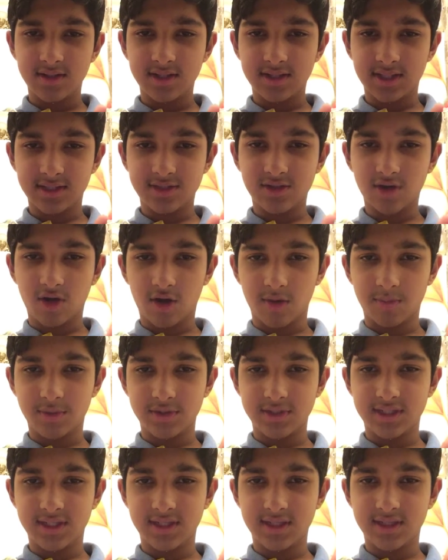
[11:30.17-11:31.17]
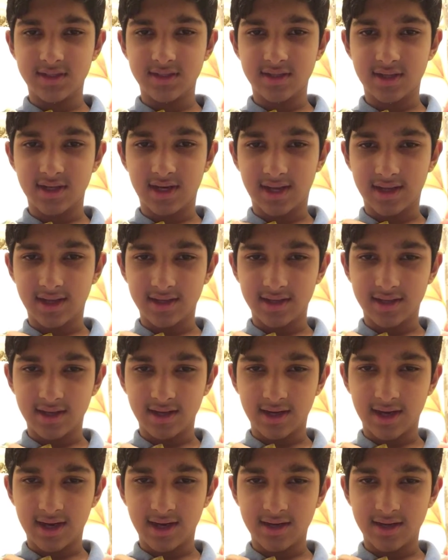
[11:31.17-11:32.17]
that's opposite, like
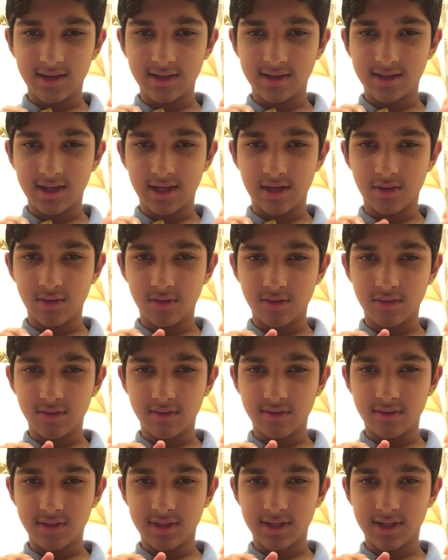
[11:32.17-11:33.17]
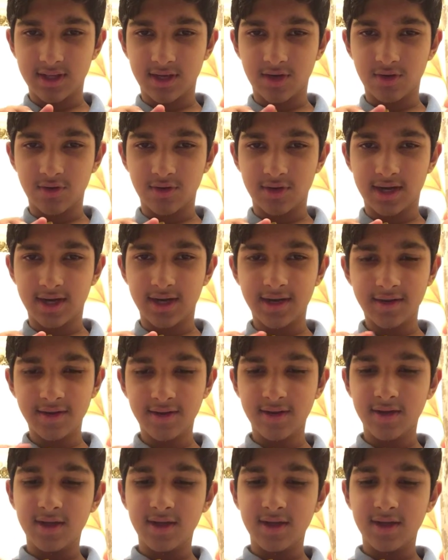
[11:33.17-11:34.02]
red, yellow, yellow, red.